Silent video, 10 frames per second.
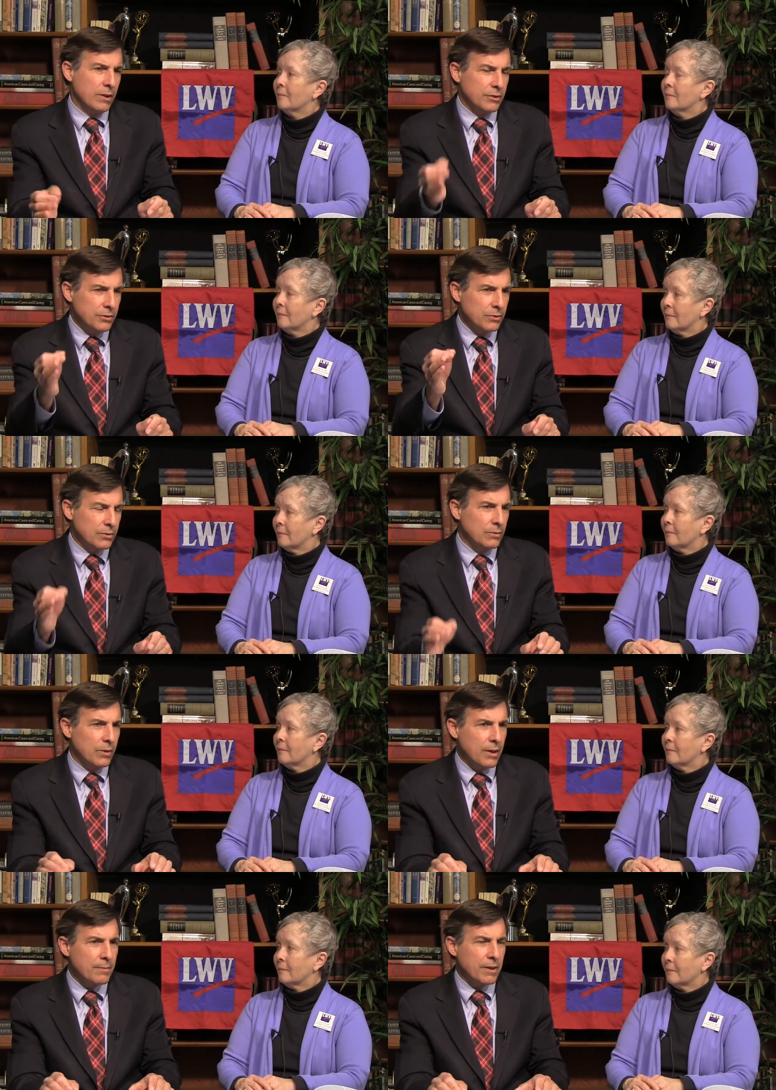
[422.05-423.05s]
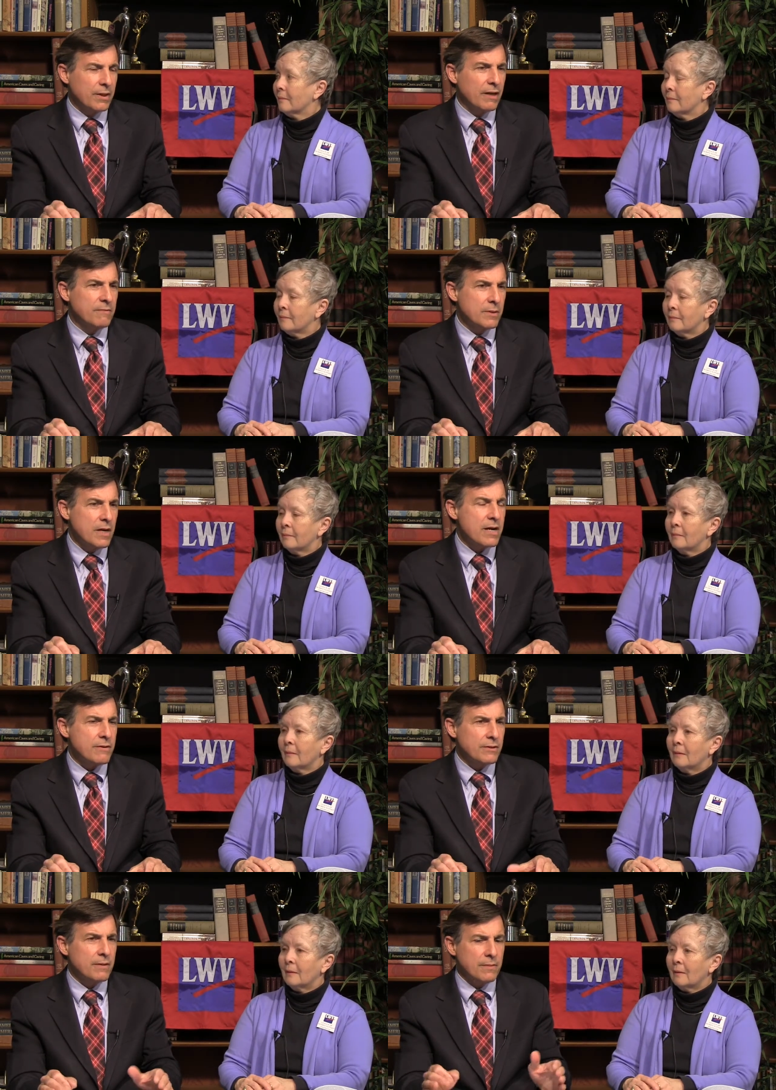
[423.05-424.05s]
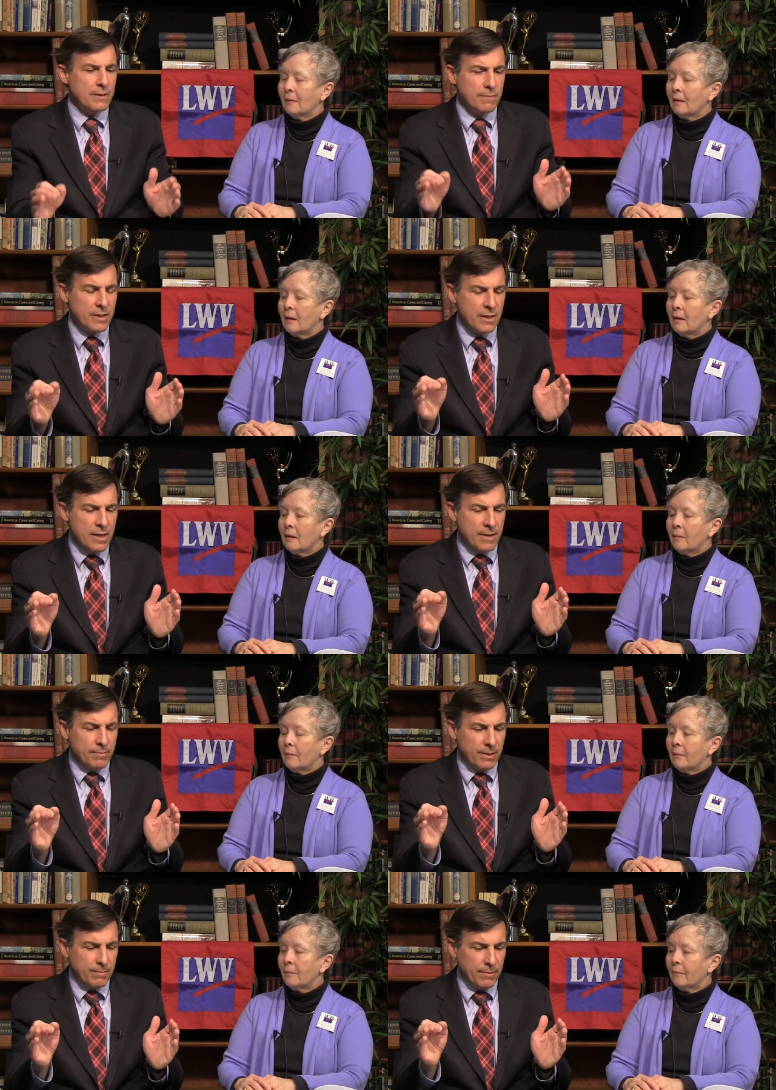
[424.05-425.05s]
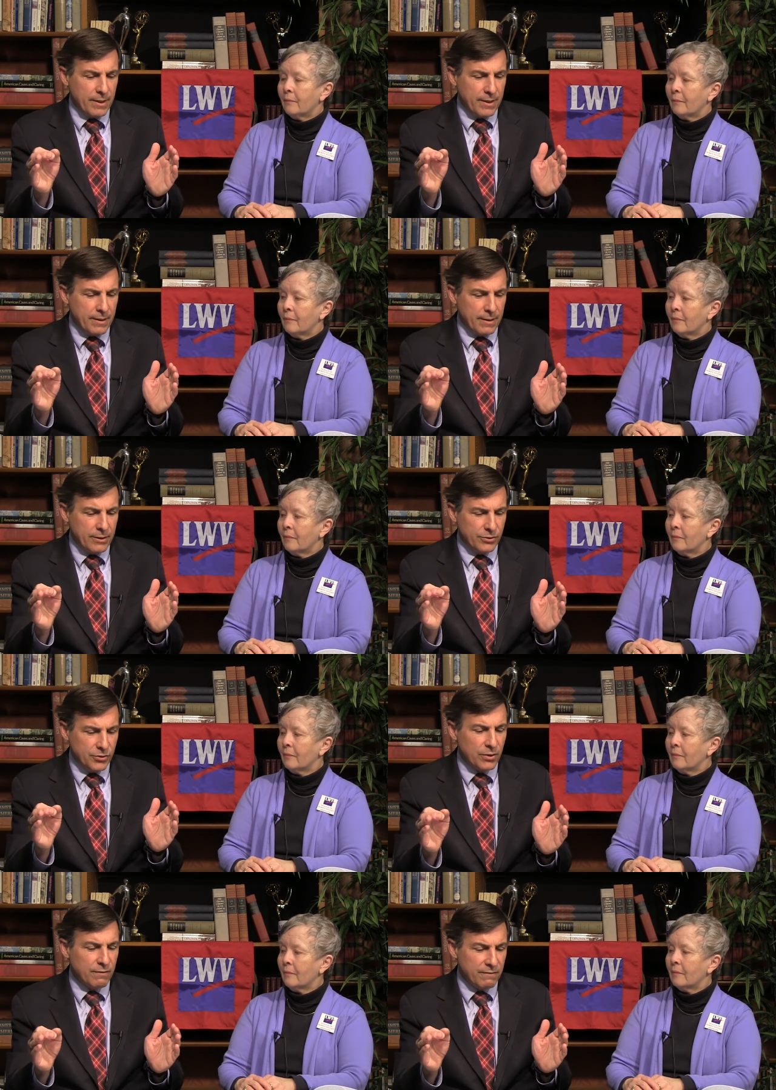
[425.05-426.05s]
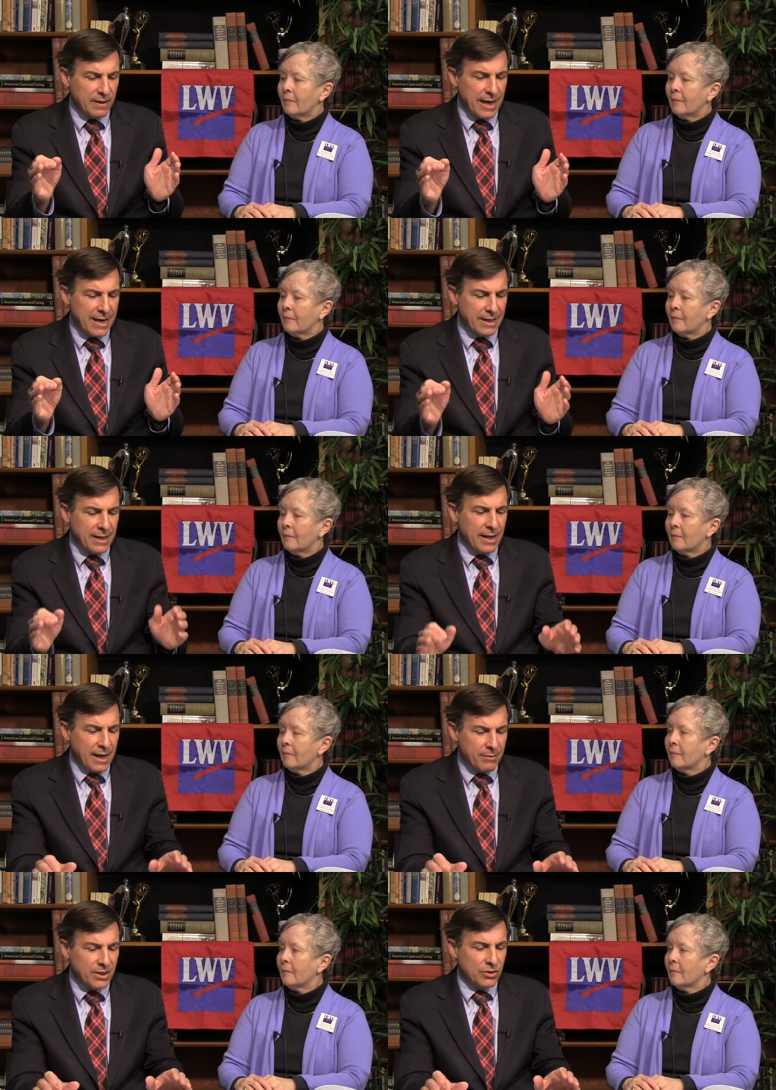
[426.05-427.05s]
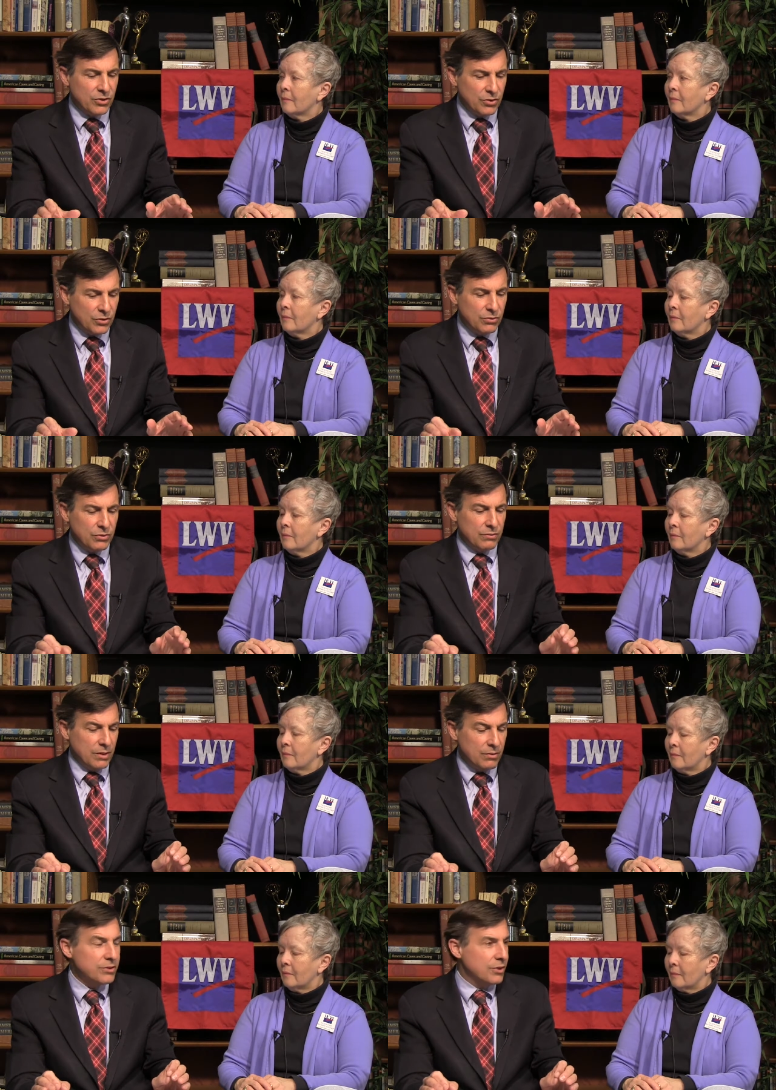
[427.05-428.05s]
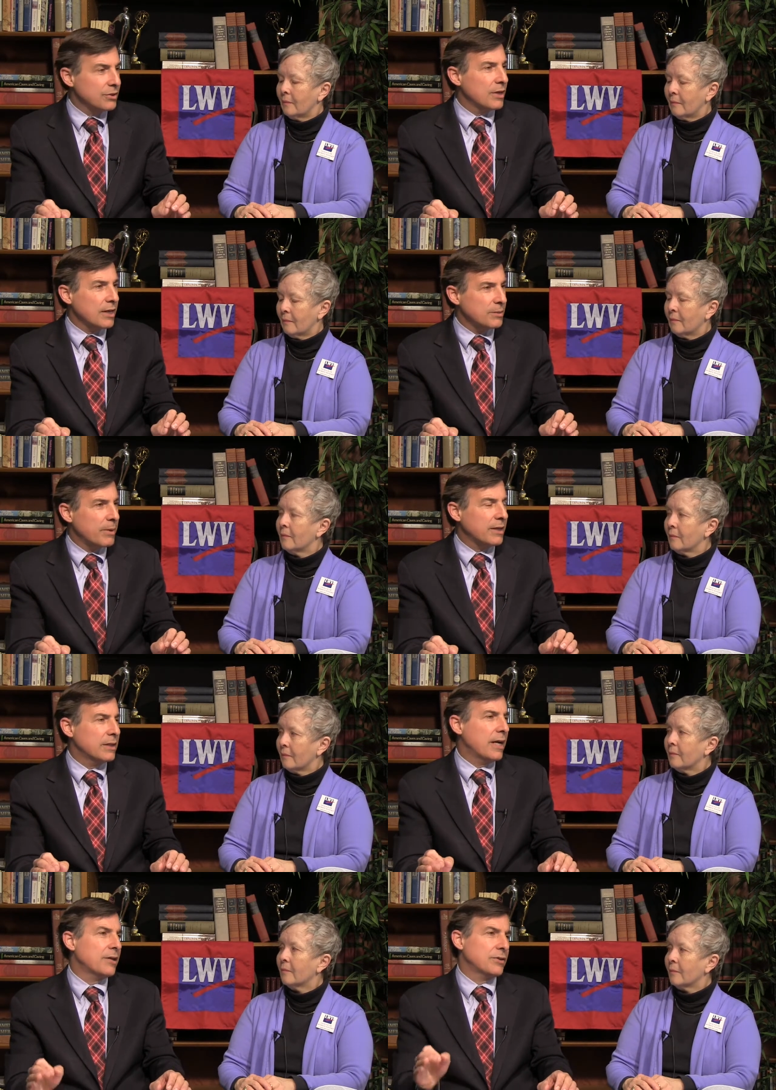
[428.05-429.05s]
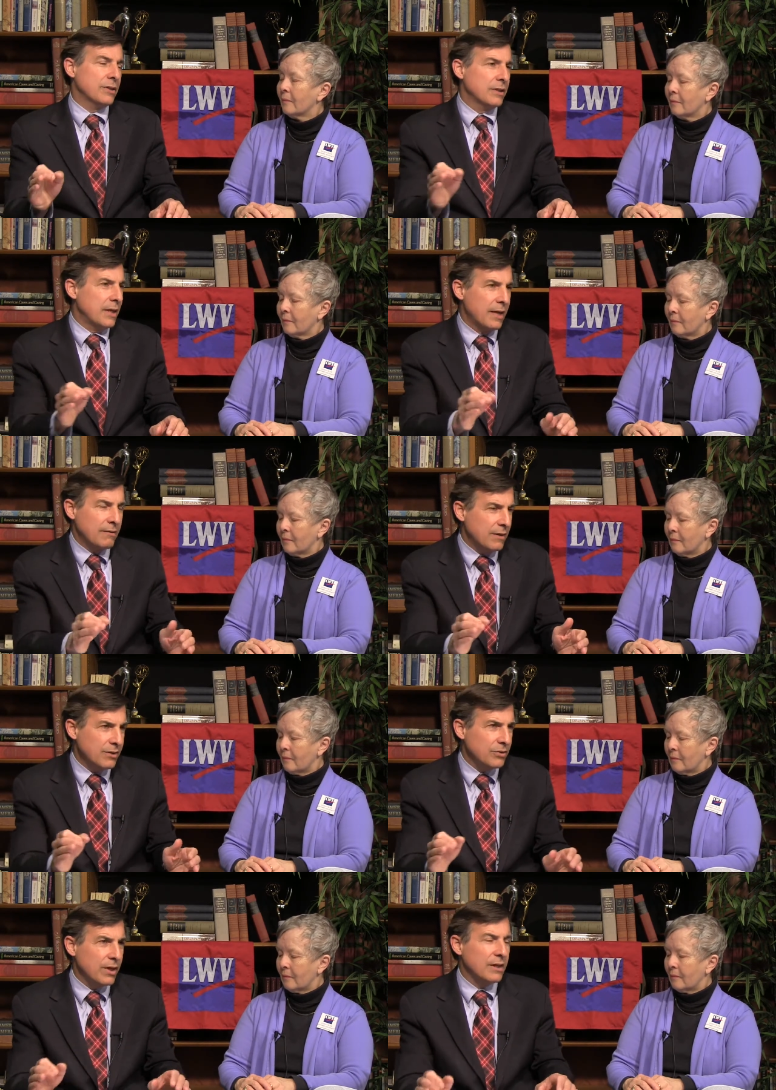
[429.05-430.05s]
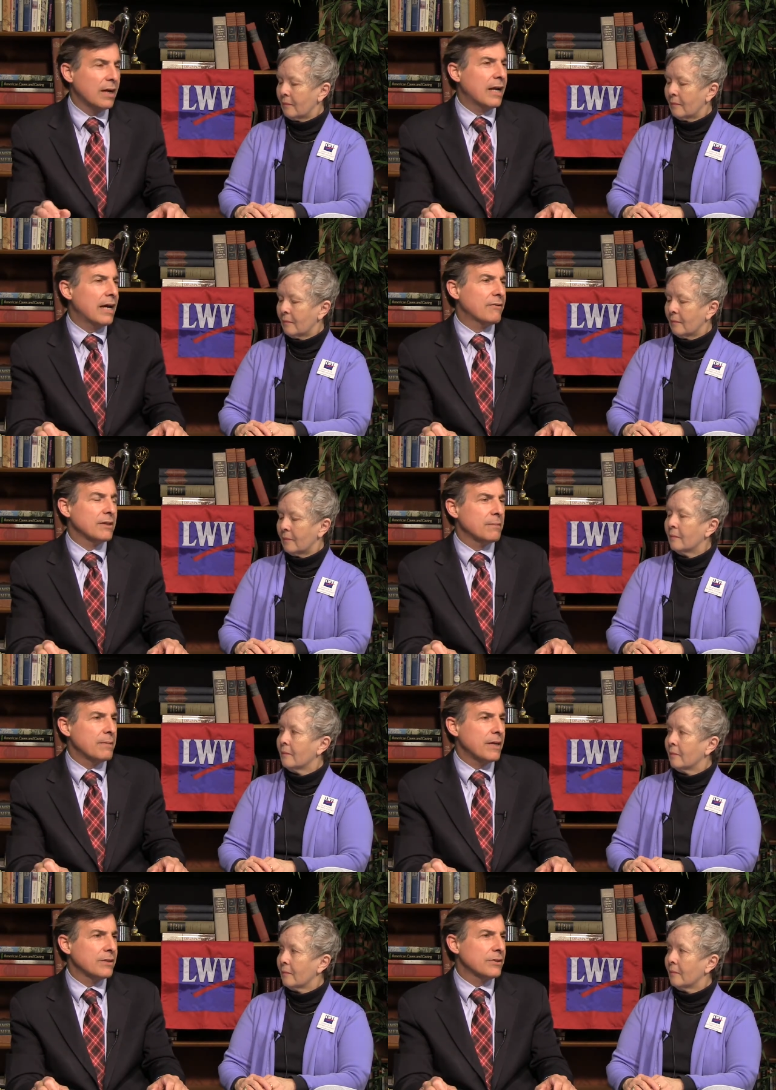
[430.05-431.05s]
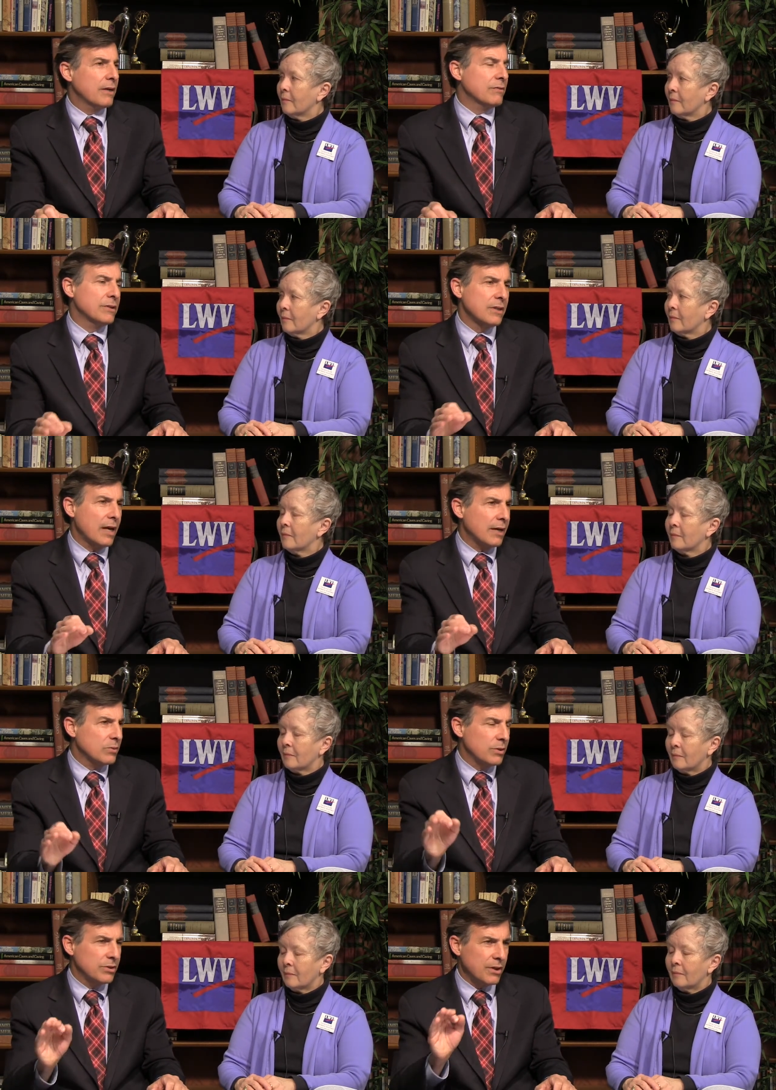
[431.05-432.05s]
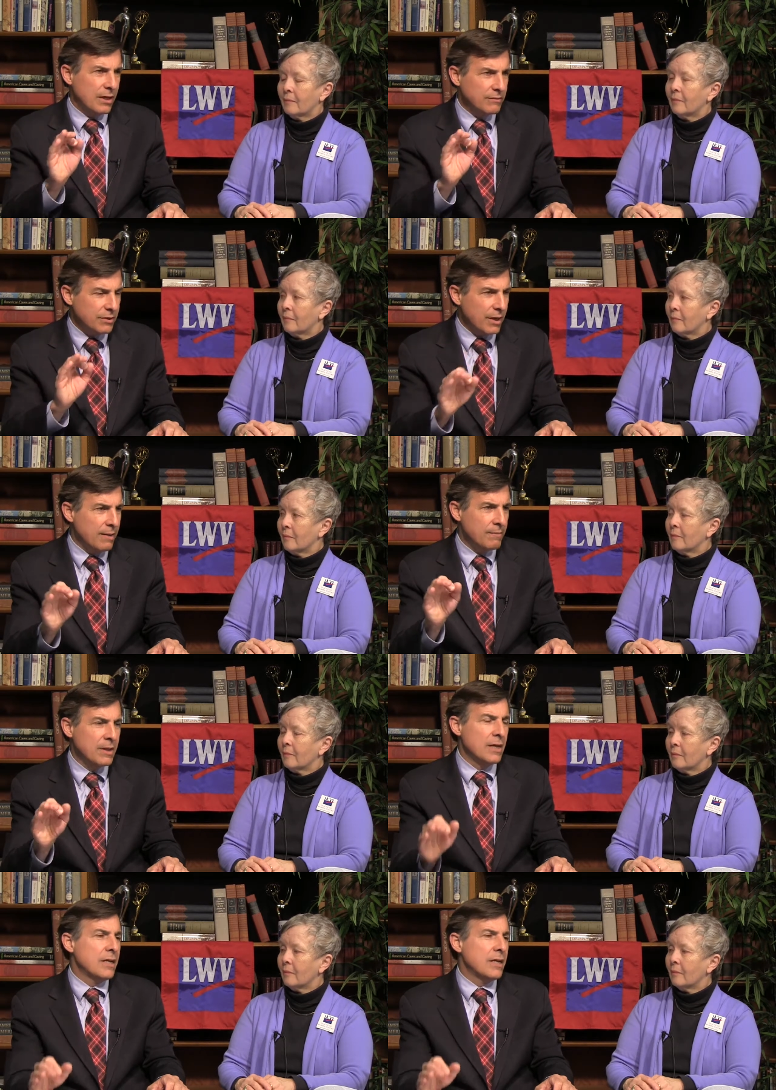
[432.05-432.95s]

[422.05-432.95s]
Speaker 1: unless you're wired by the FBI or something, but, but, but uh, short of that, I mean, you, there is this expectation, and things like not having to pay a severance tax, which saves them,